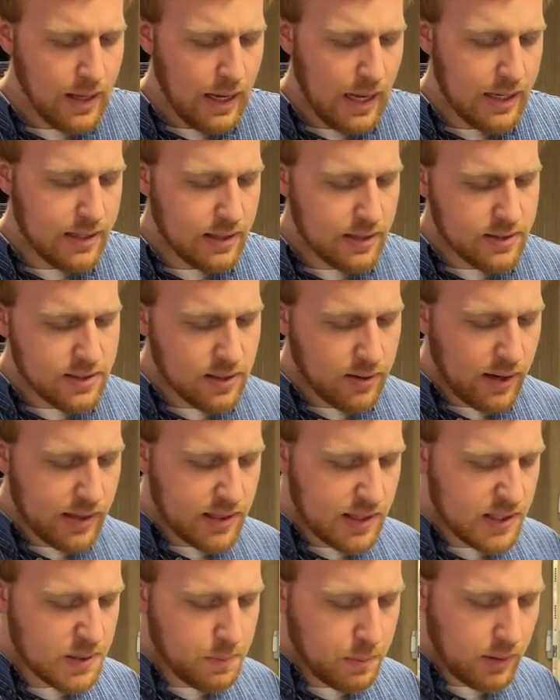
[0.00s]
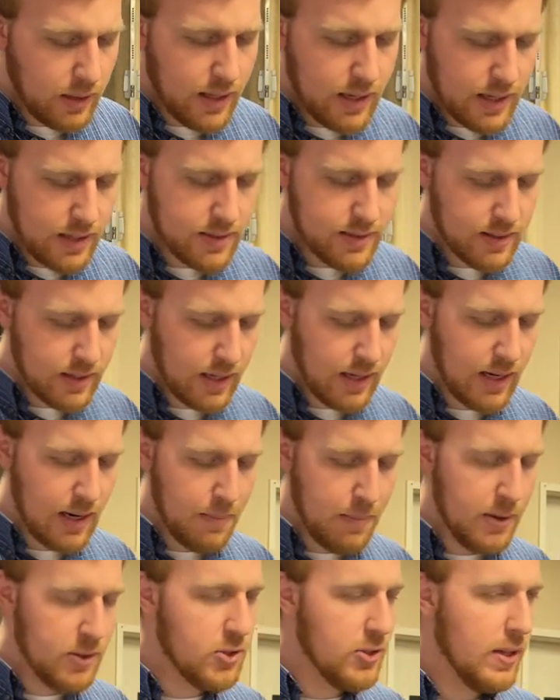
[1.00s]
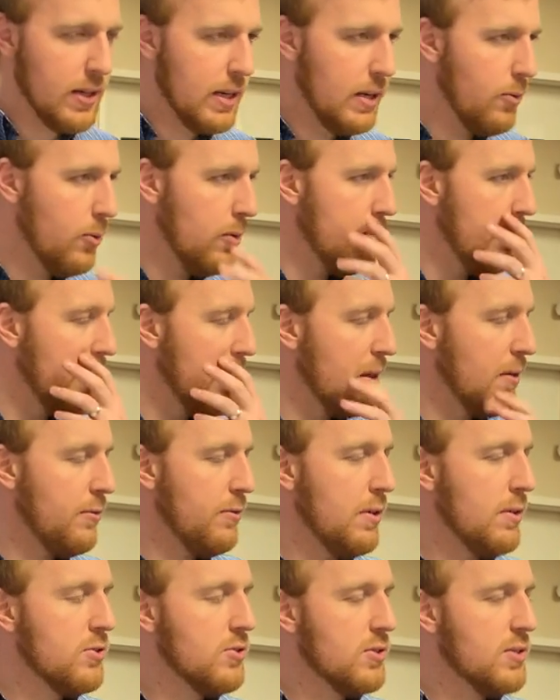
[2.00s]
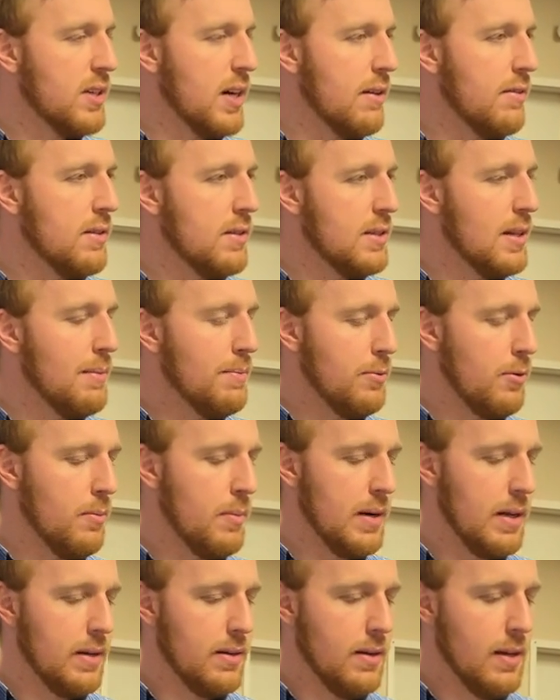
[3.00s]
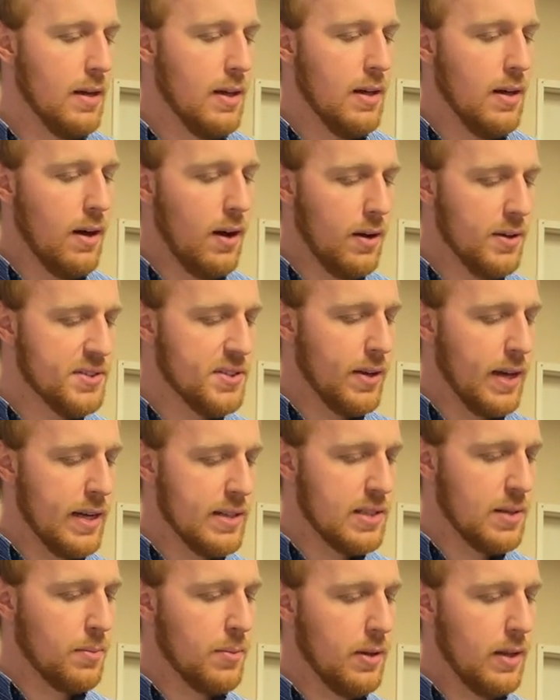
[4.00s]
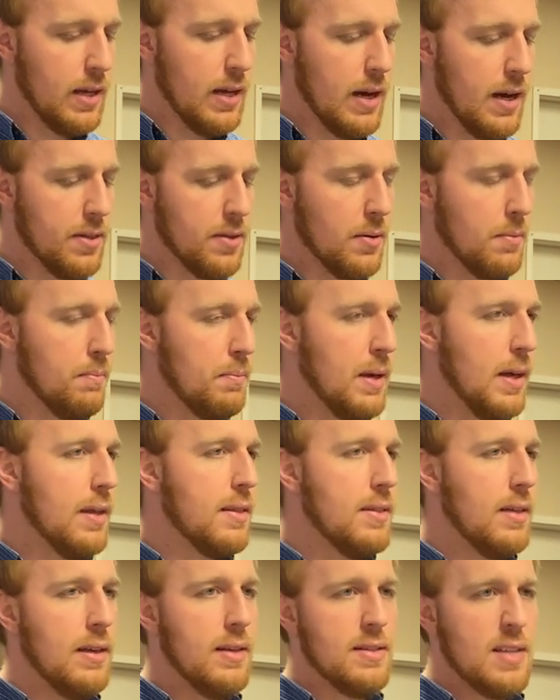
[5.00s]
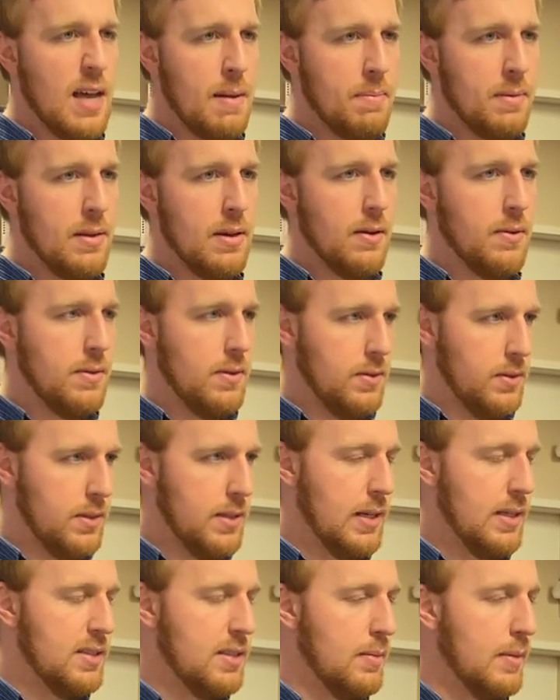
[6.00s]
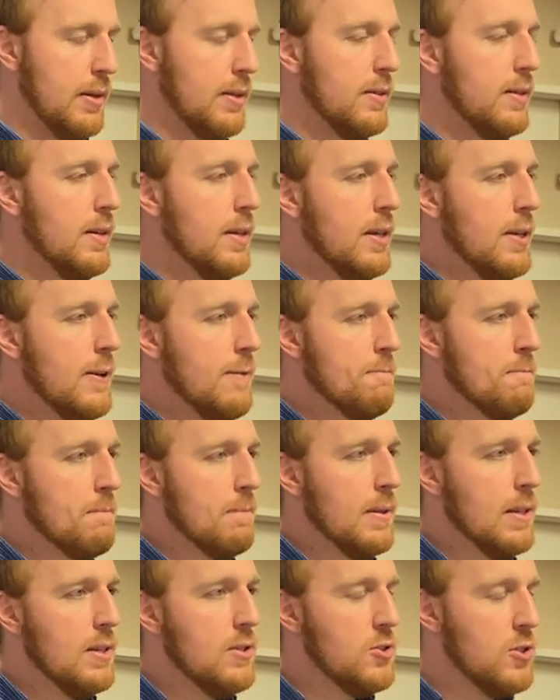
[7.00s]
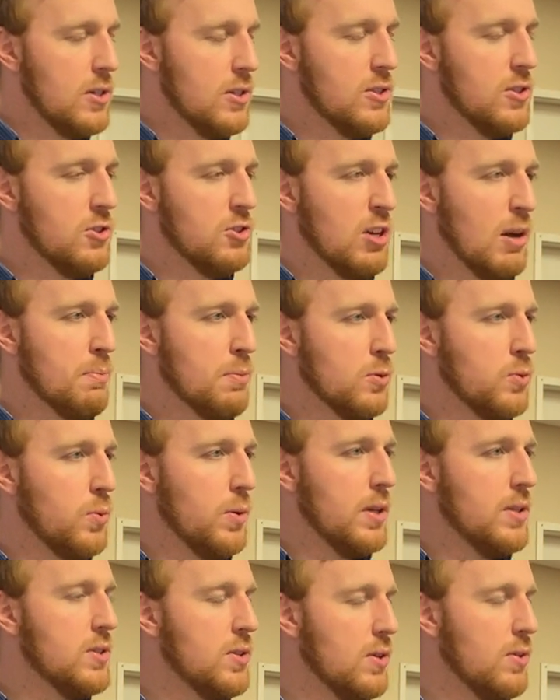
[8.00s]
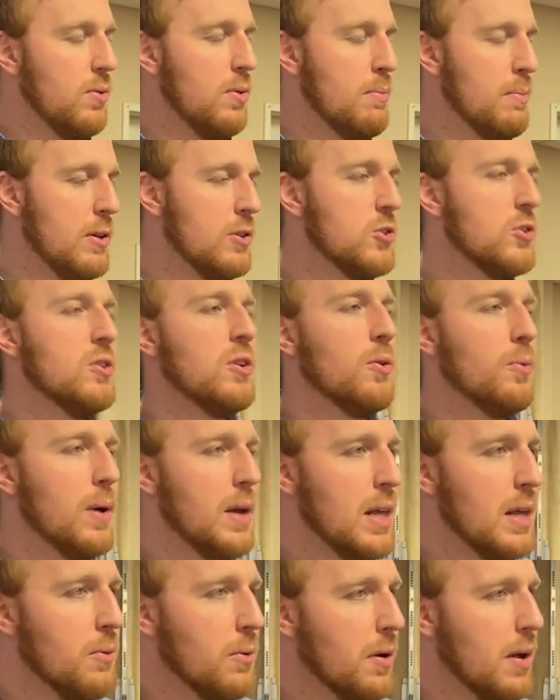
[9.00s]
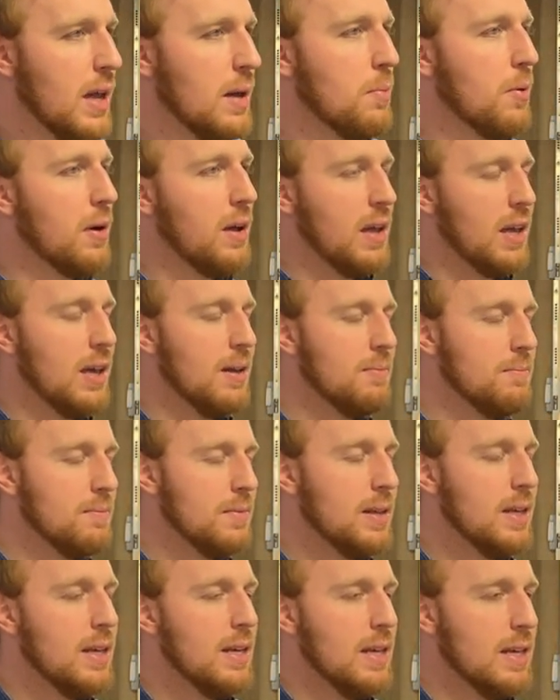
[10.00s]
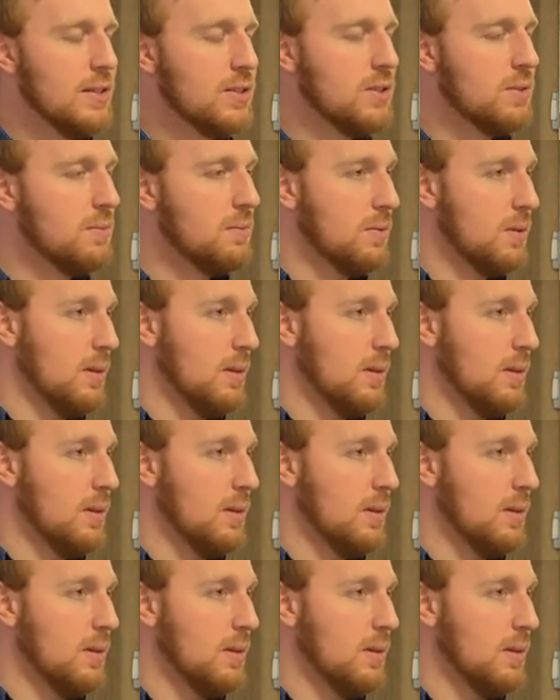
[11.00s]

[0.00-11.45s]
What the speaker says: He does so at this place. Again, I mentioned that it would be the future site of the temple, but it also had some really other big things happen there in the Old Testament. Genesis chapter 22, we mentioned already, where Abraham is